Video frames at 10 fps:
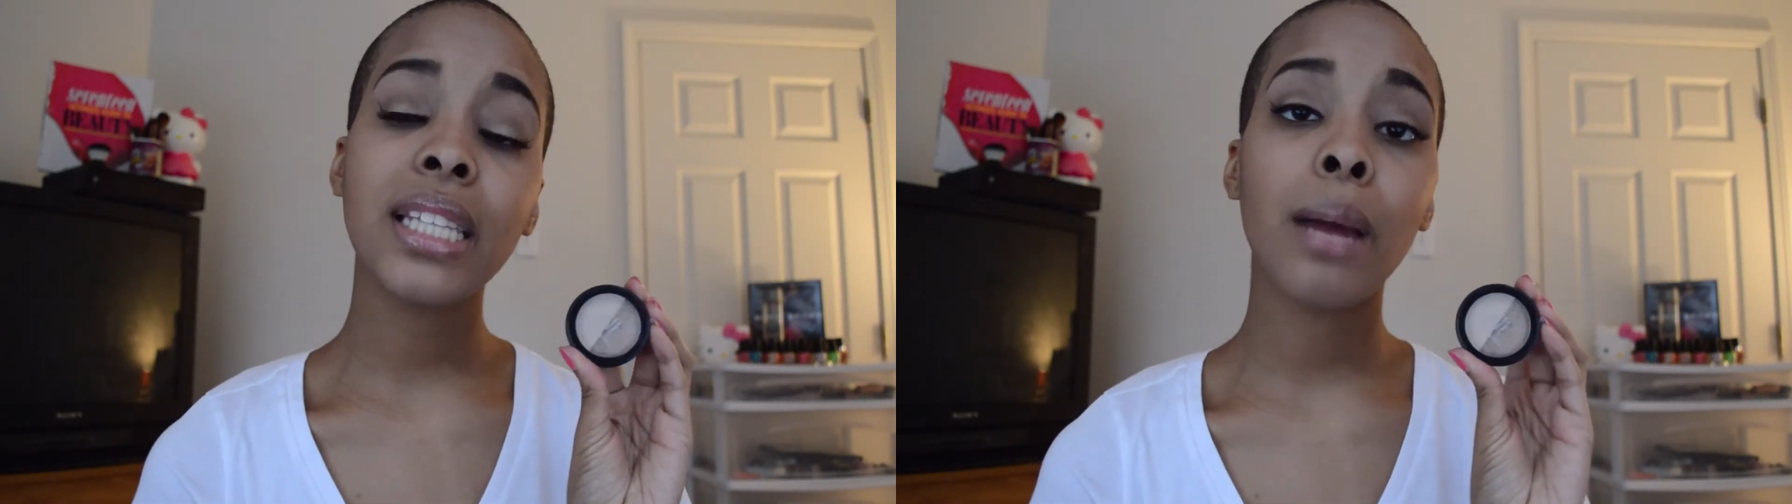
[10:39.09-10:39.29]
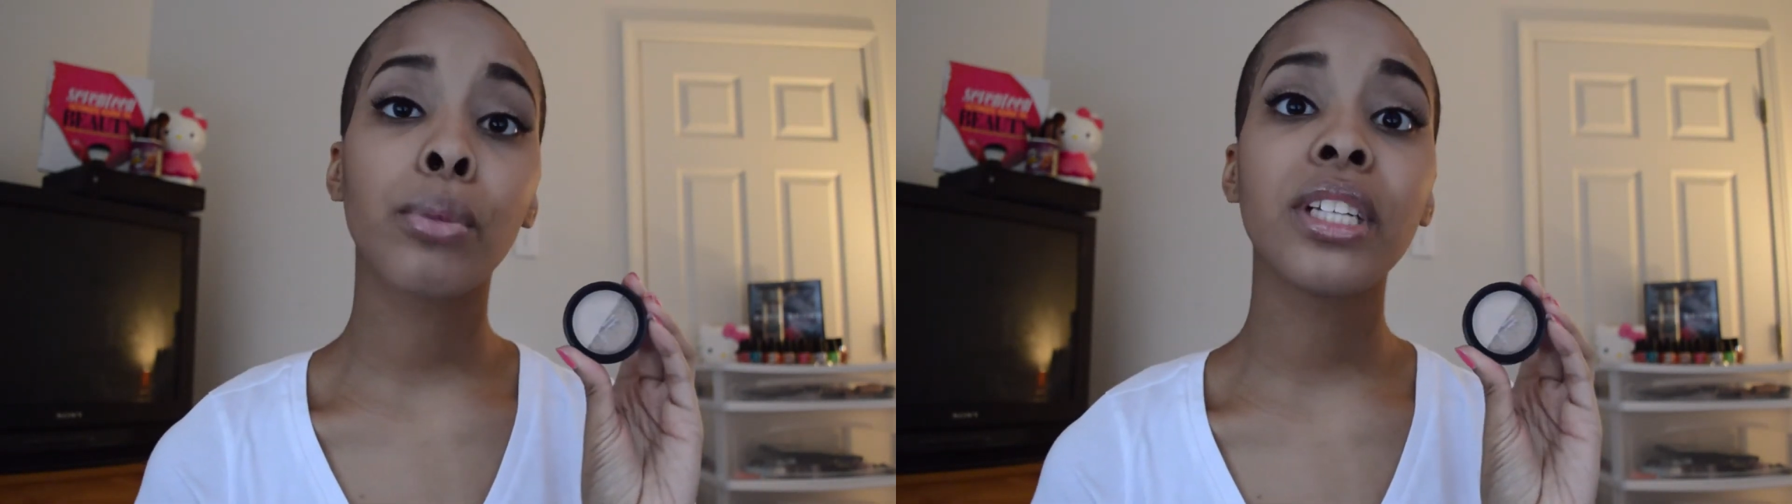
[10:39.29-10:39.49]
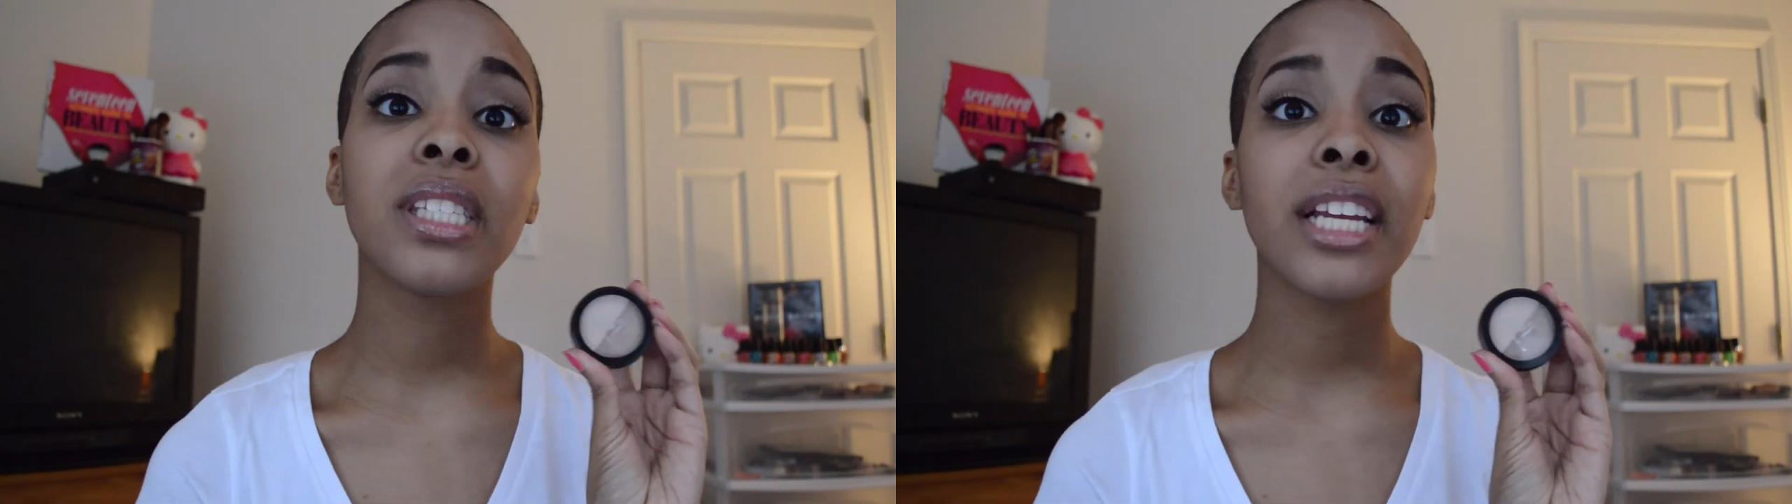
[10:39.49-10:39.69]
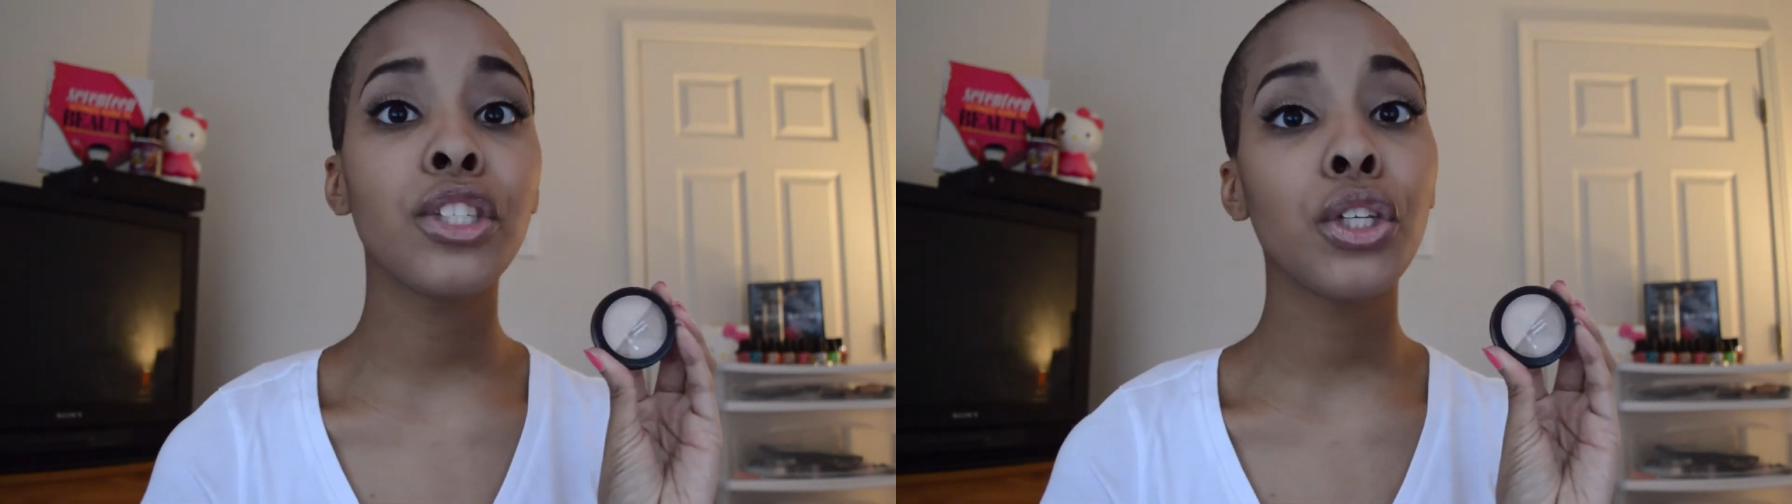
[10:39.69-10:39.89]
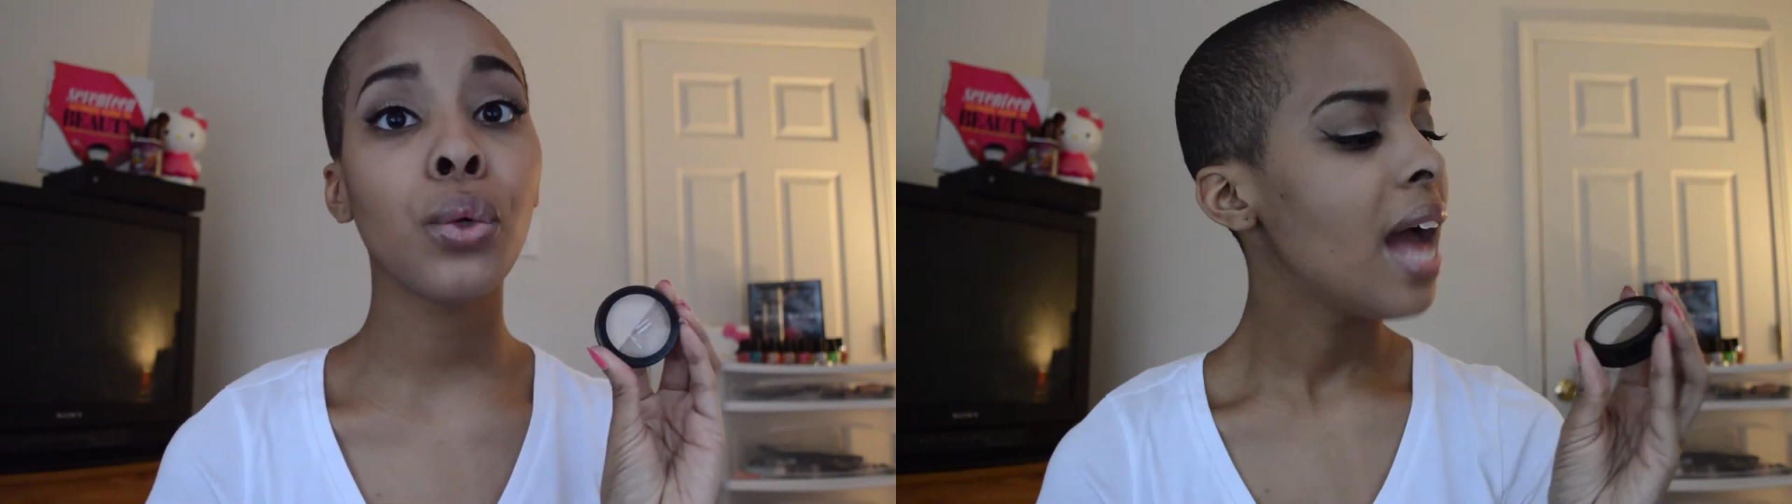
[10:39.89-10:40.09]
I
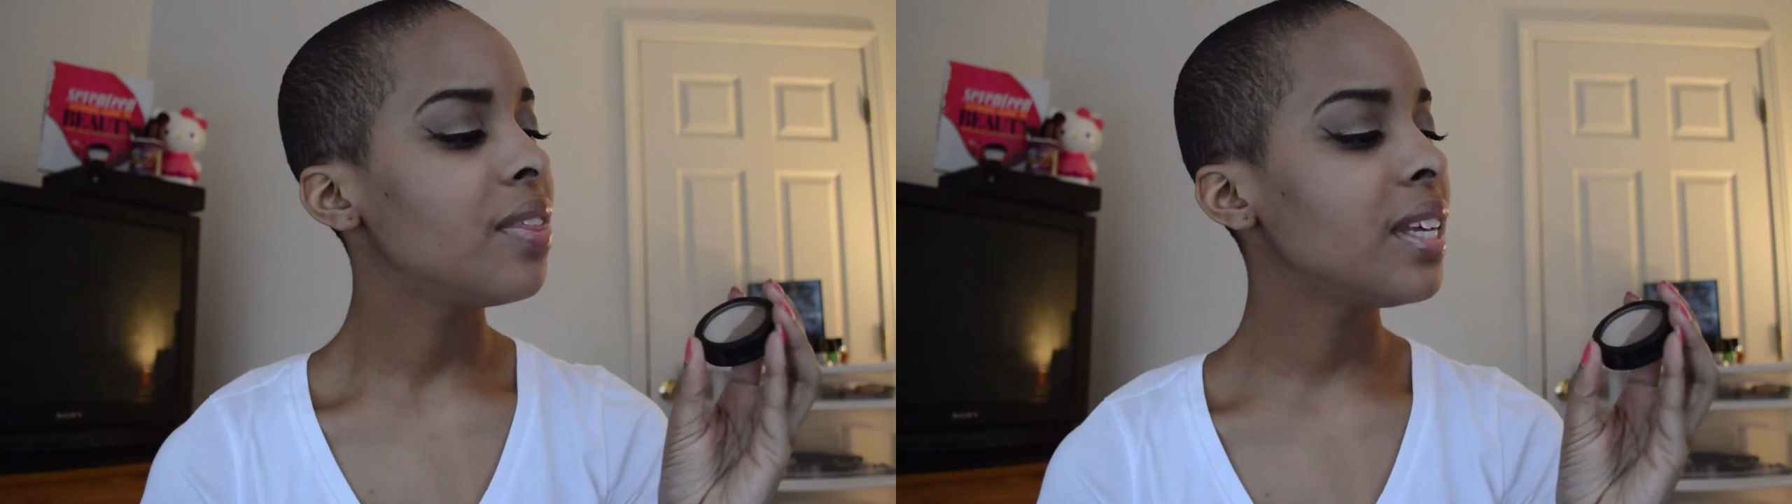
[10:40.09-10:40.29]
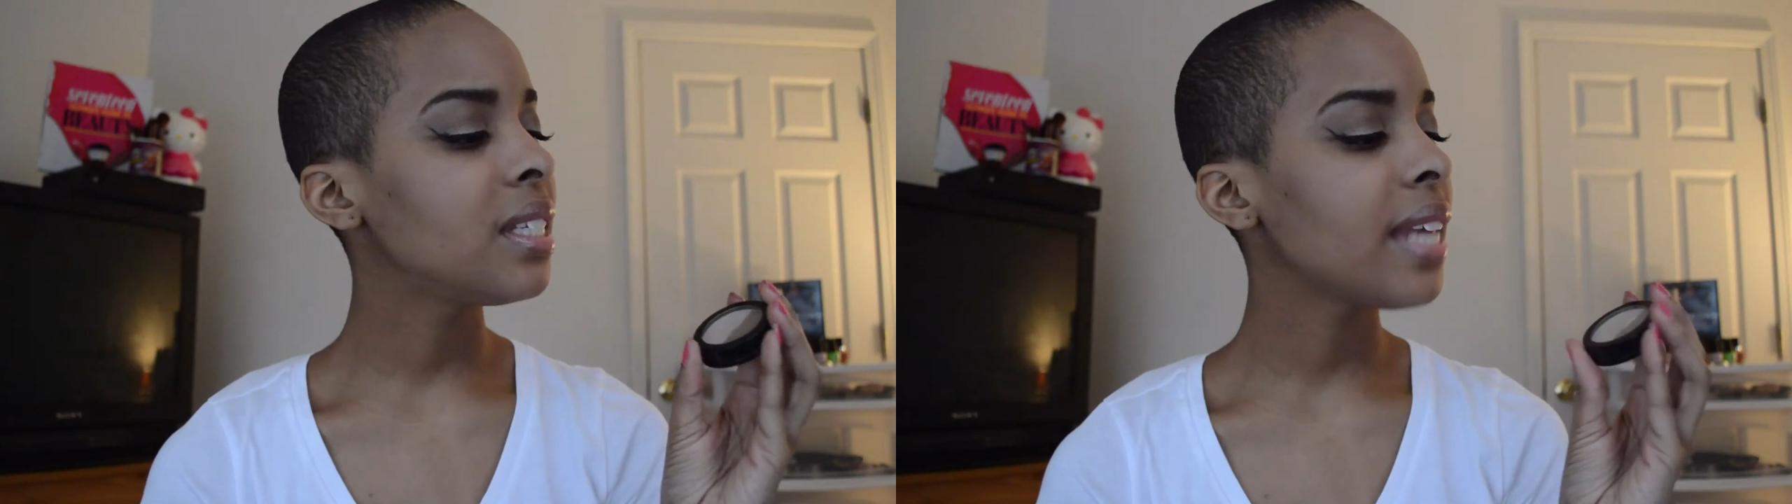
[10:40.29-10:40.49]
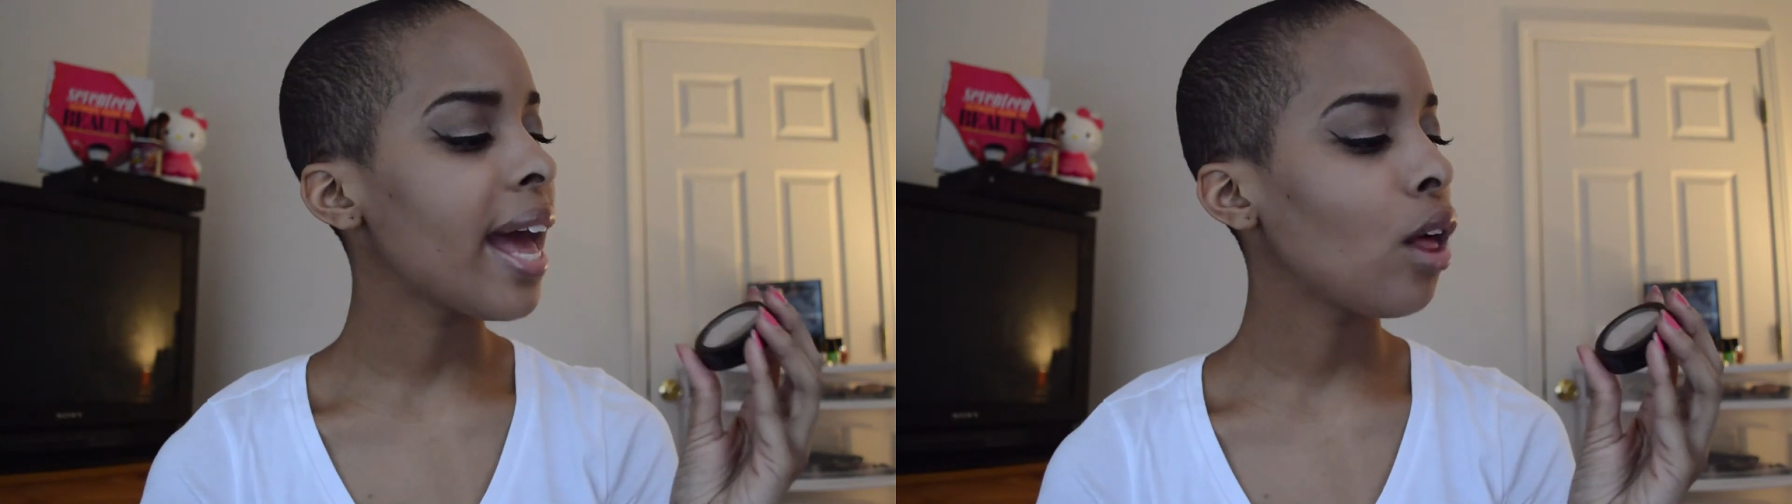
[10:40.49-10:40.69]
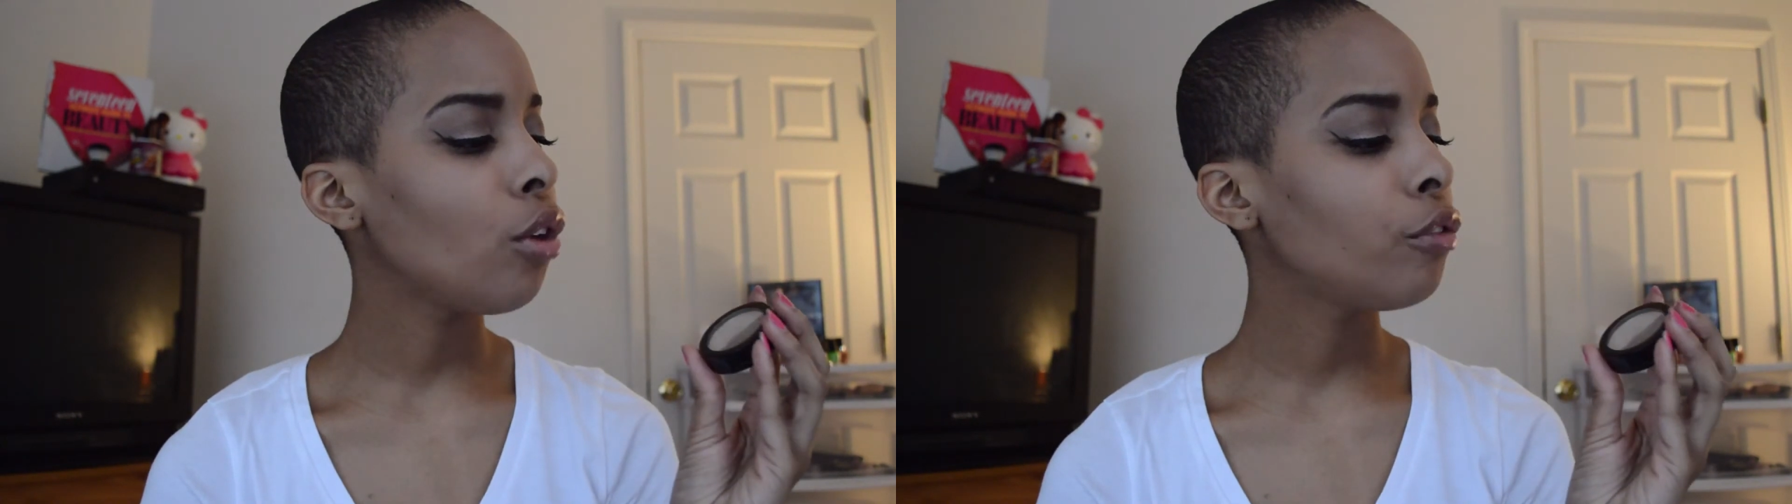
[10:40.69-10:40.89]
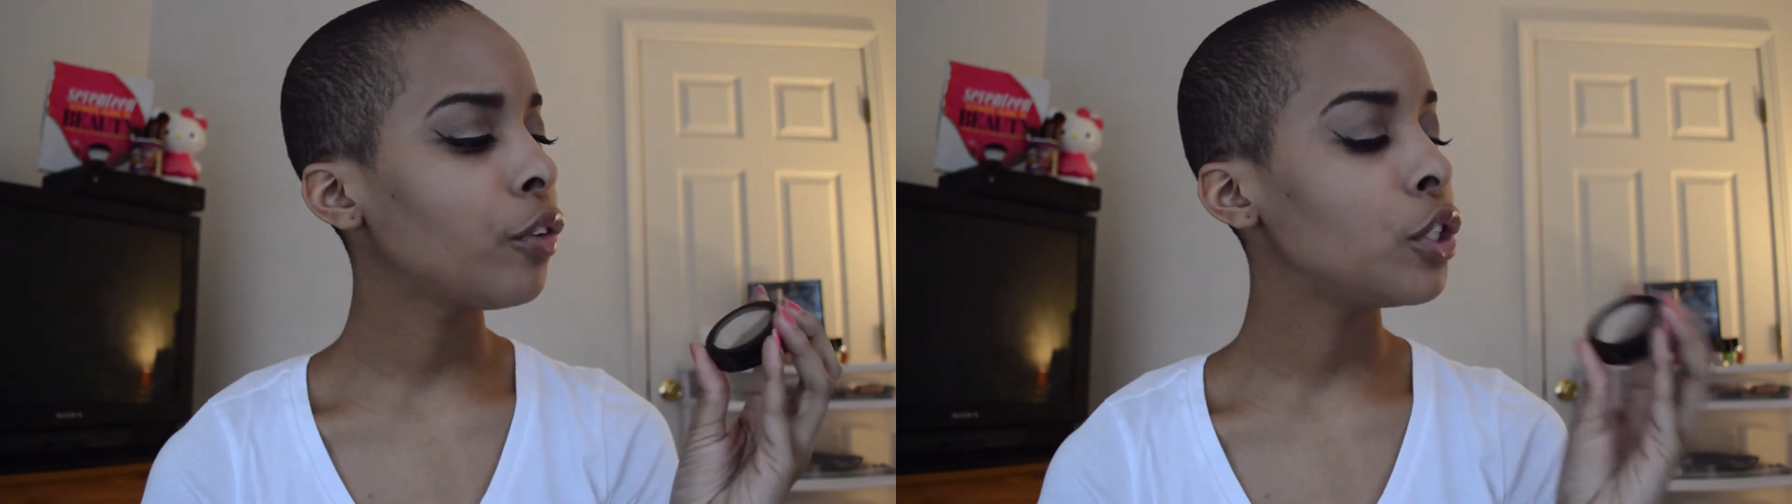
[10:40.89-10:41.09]
present to you this
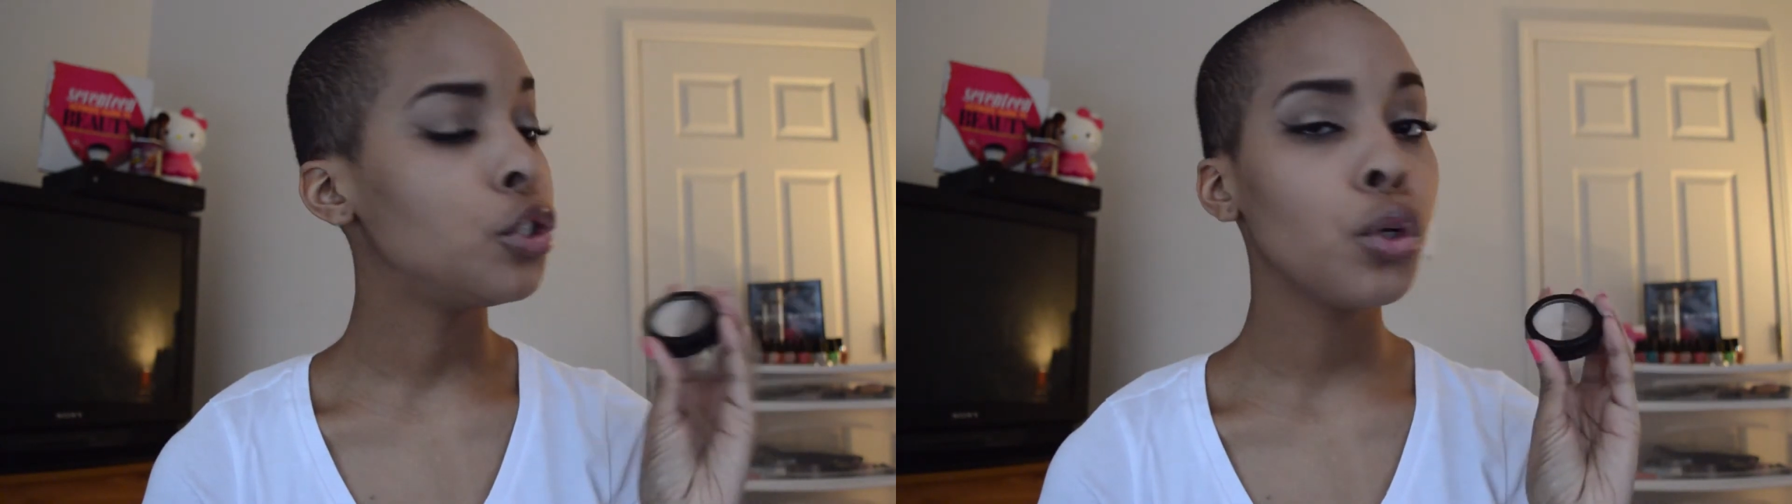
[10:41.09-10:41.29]
e.l.f.